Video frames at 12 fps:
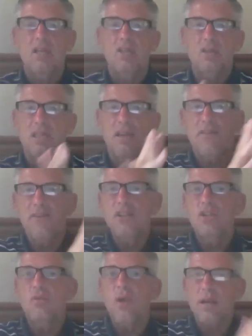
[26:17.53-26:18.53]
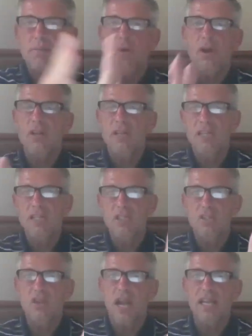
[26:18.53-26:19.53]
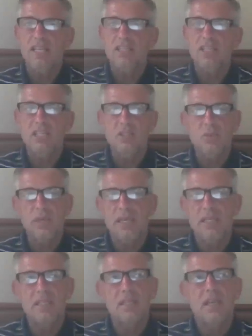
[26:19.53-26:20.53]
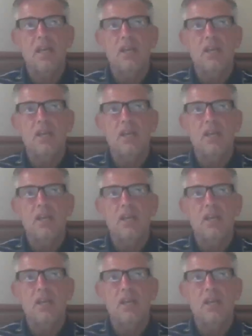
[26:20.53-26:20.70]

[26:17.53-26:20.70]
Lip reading: So different direct marketing strategies, we can